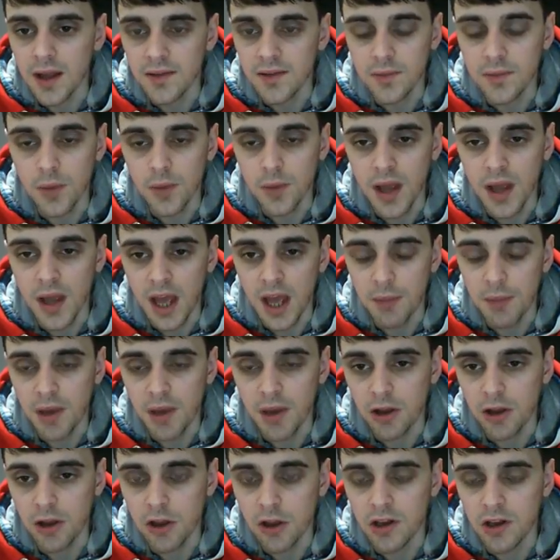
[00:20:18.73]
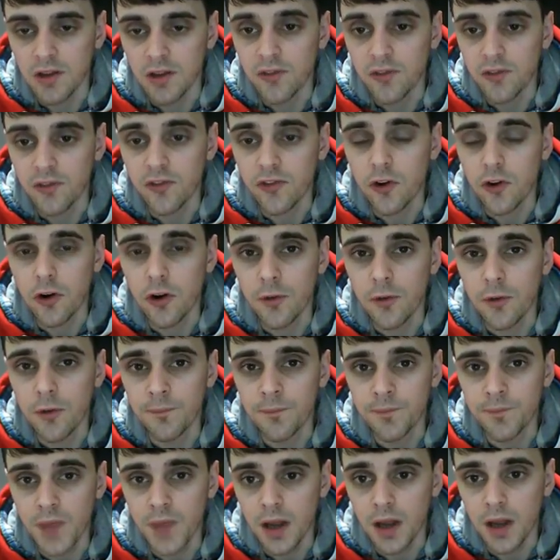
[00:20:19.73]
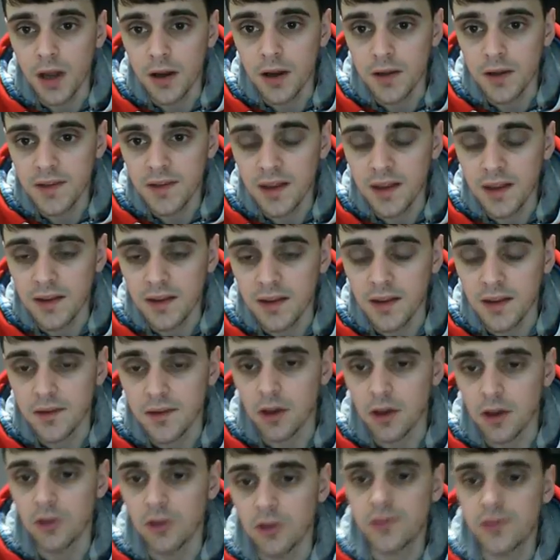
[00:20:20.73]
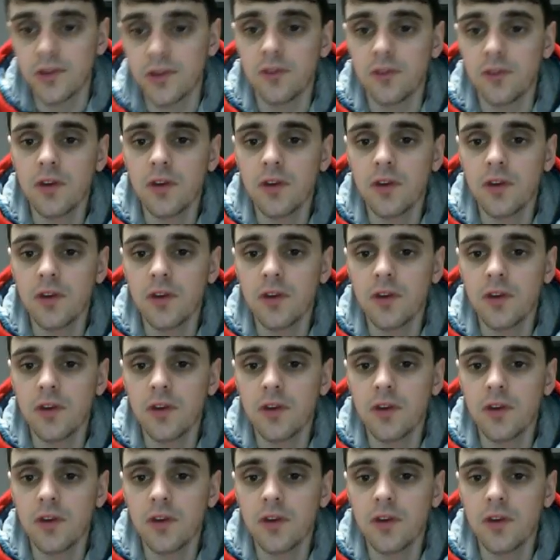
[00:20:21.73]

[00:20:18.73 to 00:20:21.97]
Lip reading: at my ad pack earnings from 10 days ago.